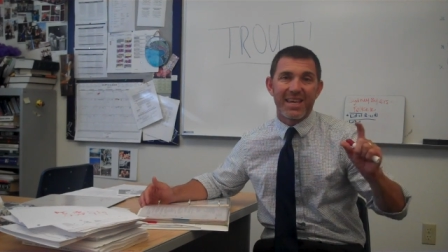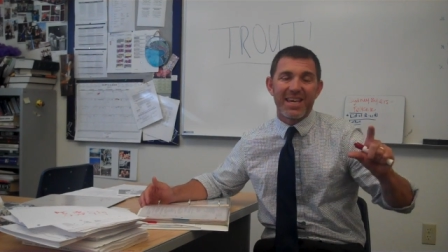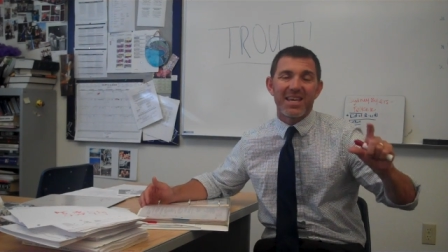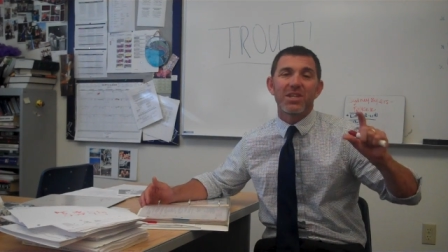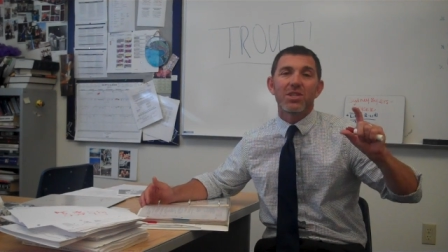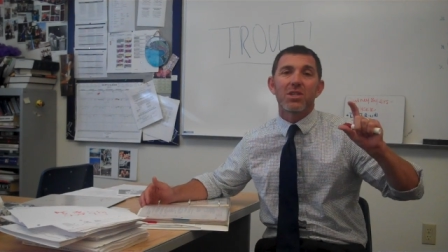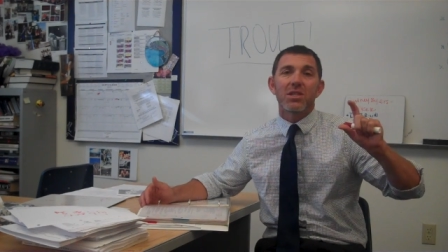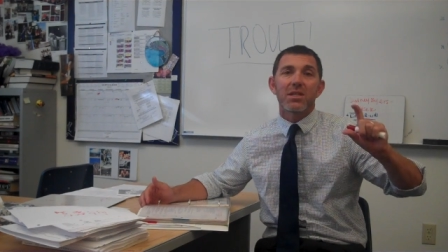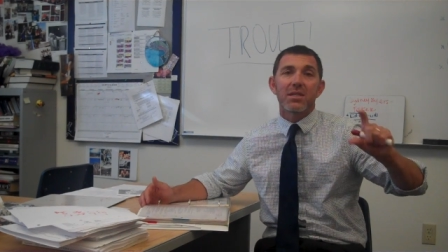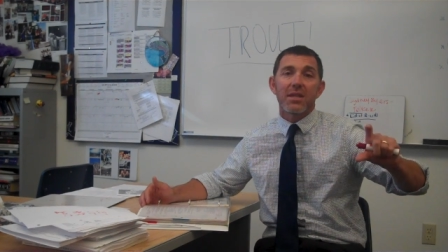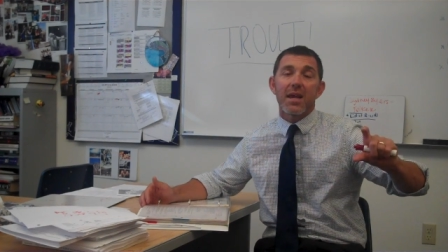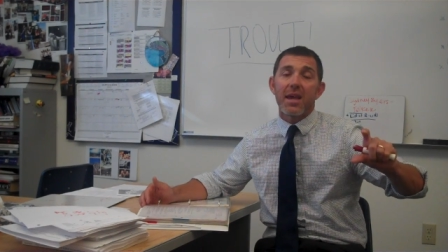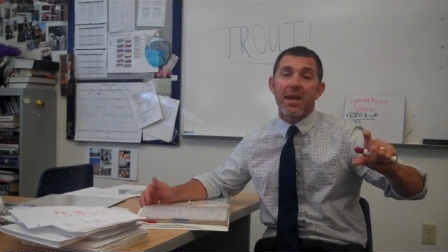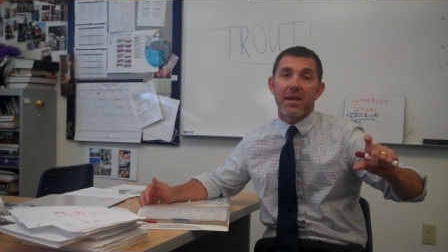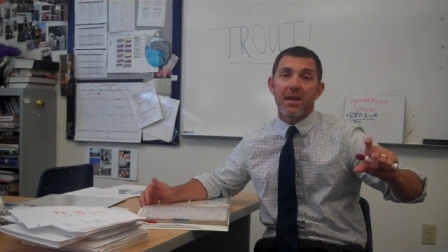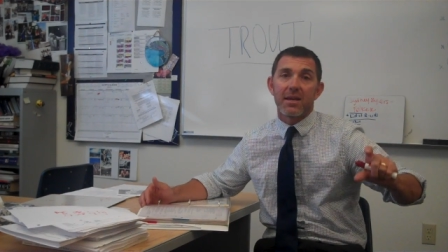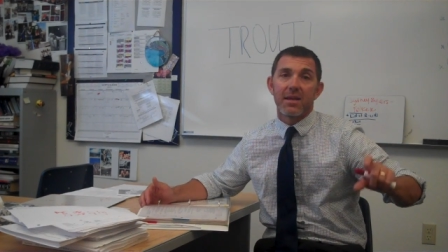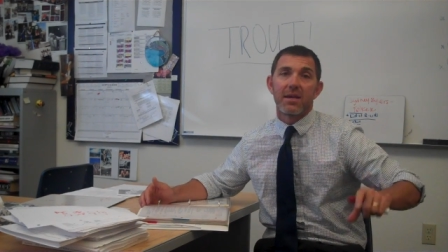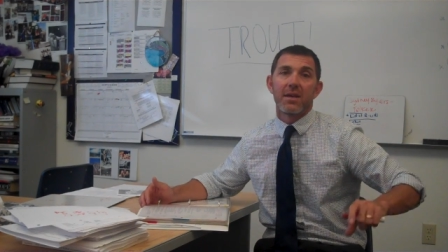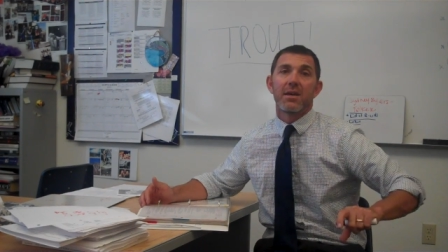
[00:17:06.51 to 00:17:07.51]
Each
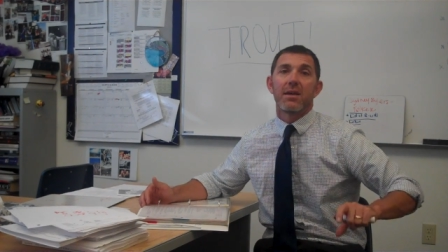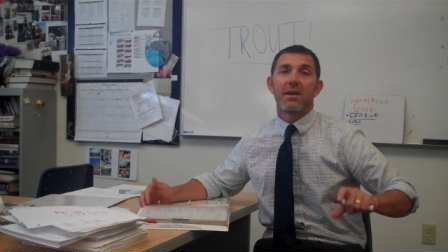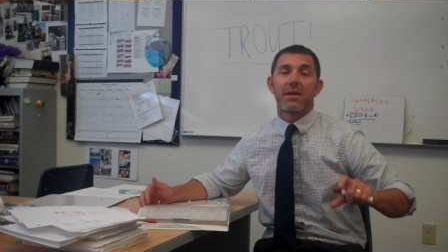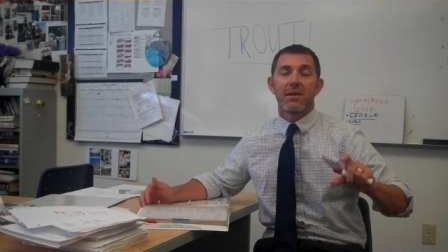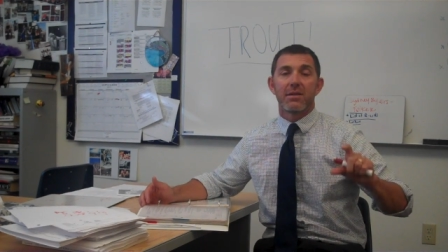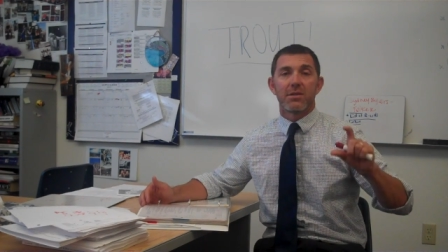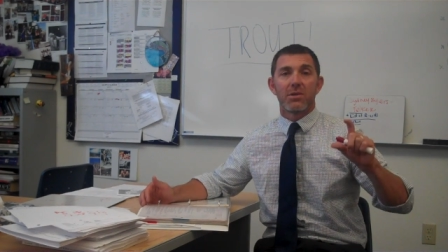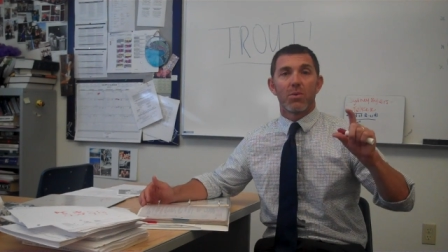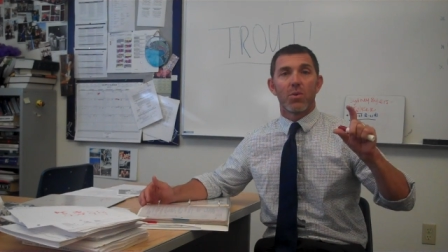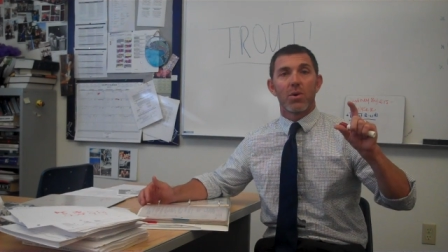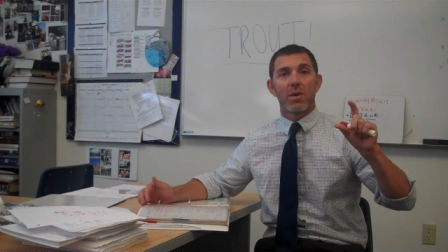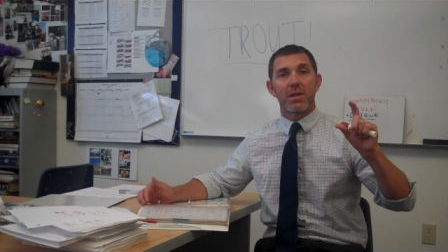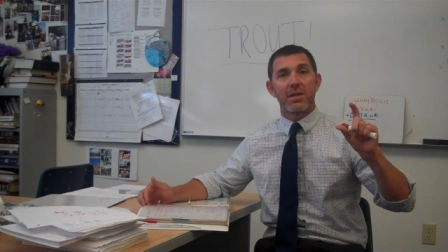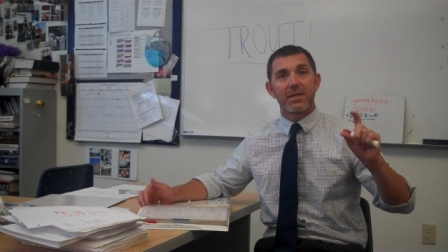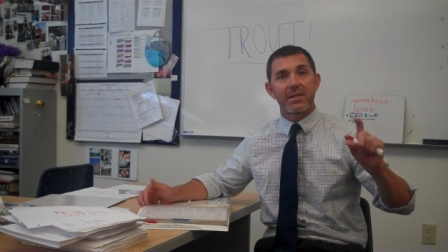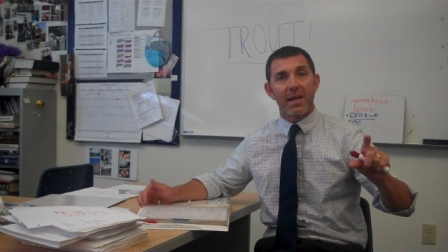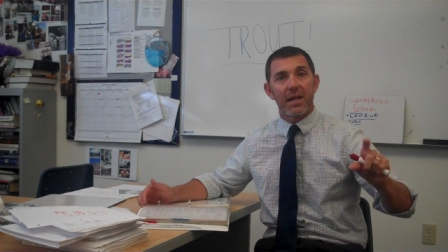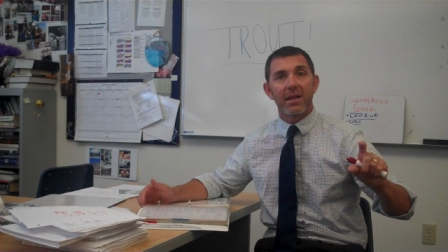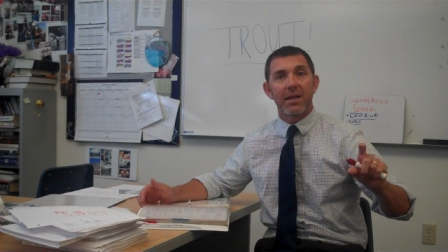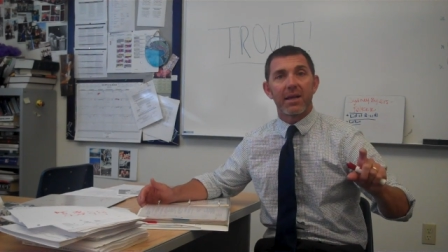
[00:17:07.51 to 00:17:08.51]
state is
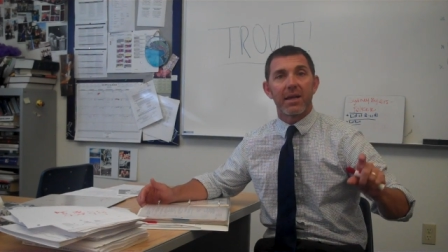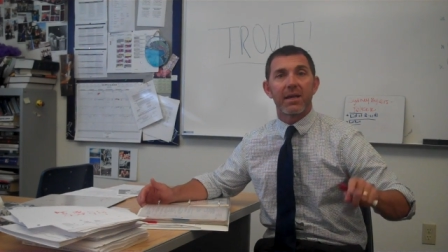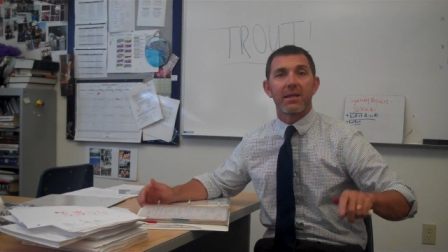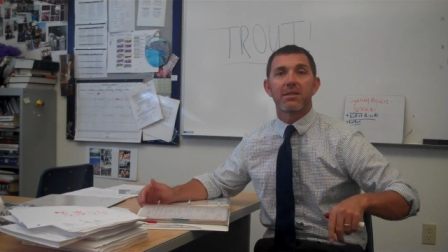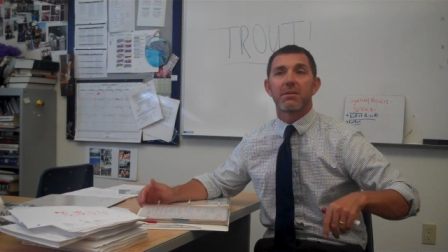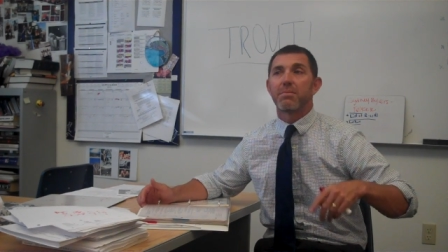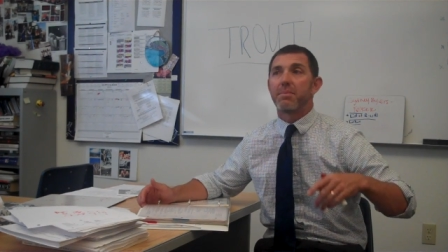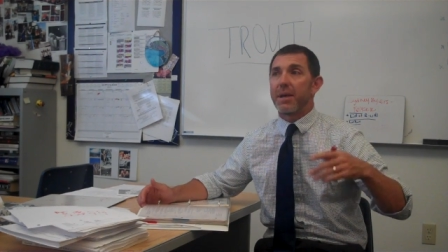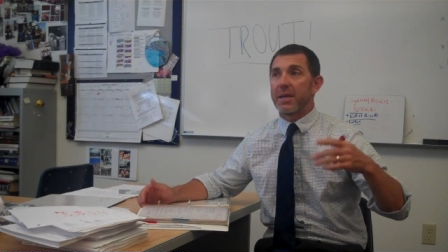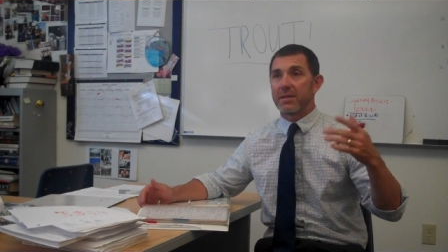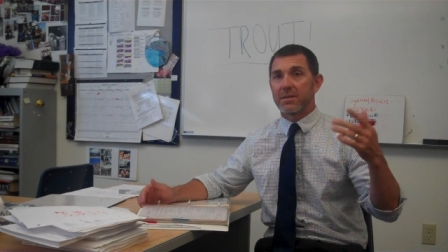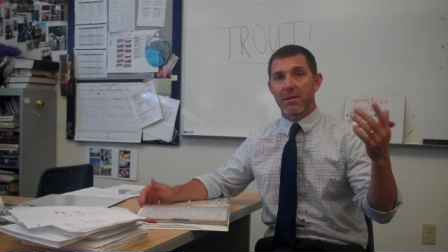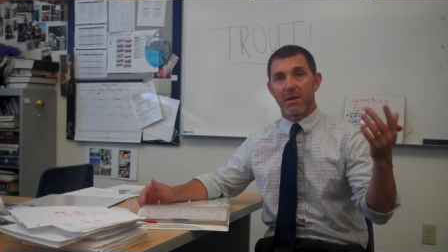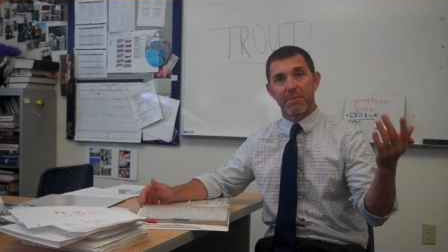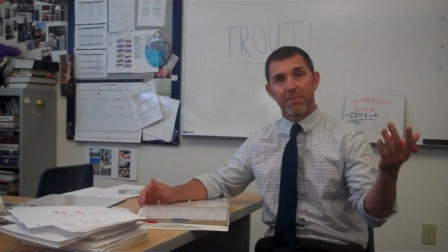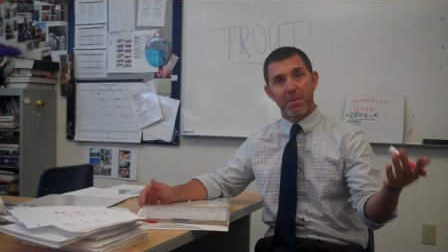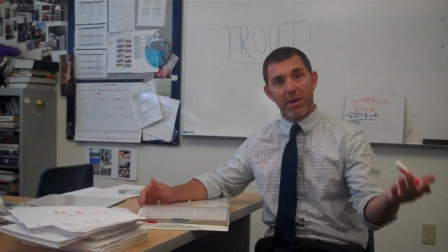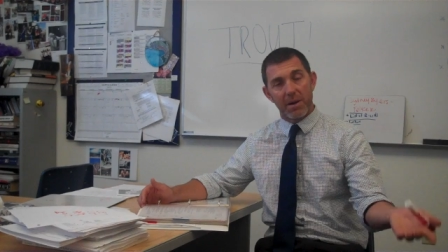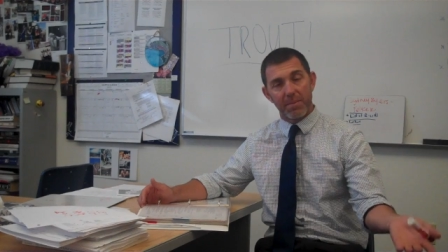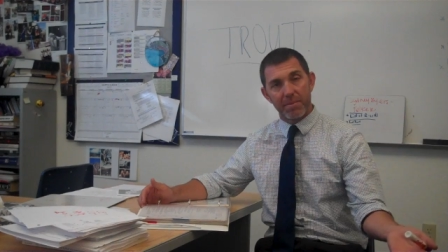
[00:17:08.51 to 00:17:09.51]
awarded delegates based
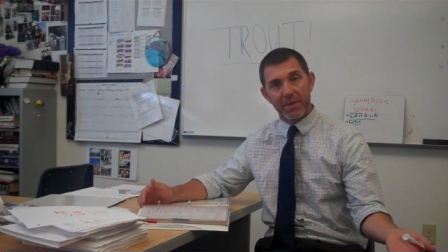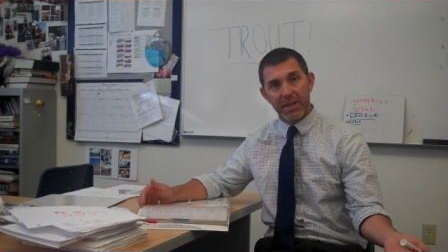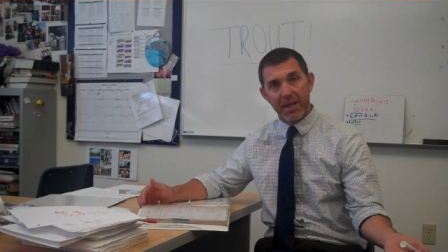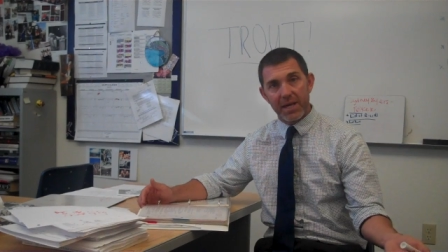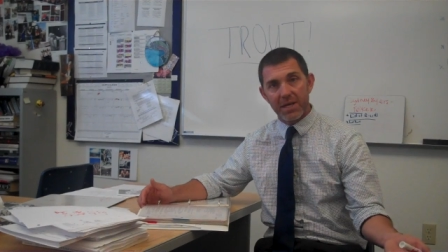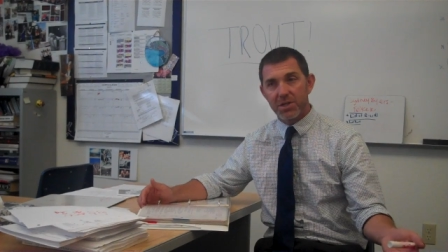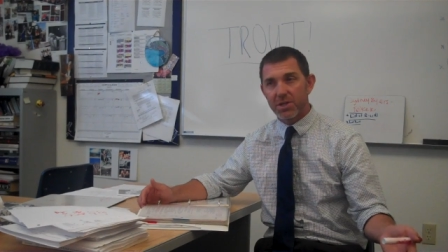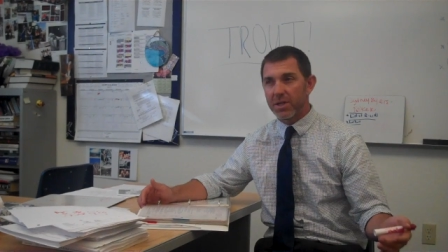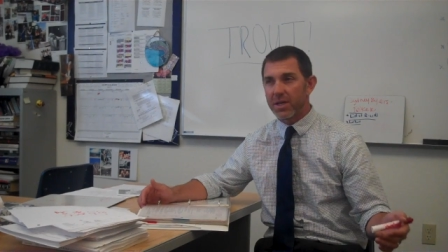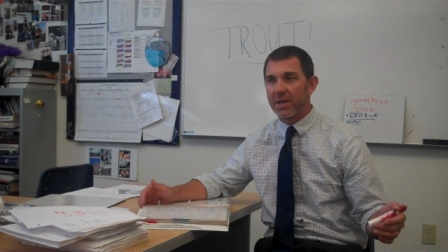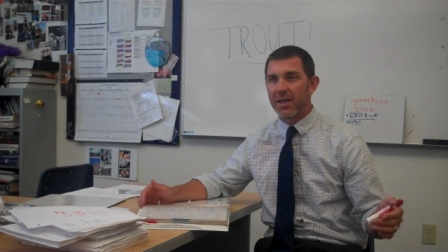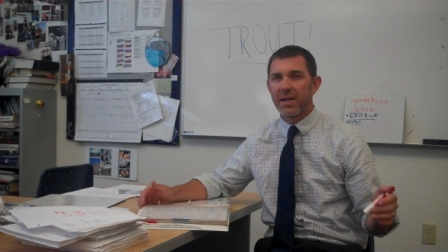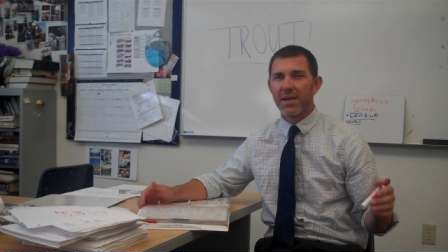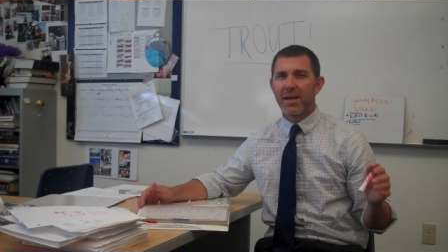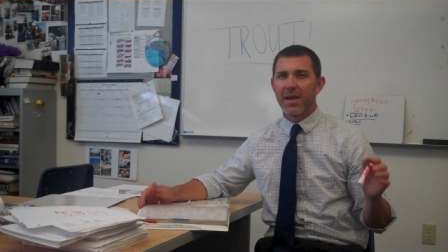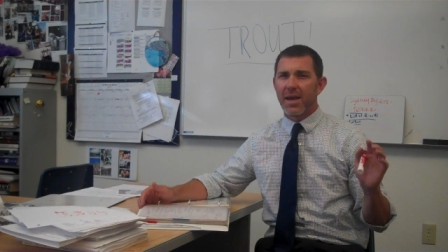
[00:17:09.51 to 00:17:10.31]
on population.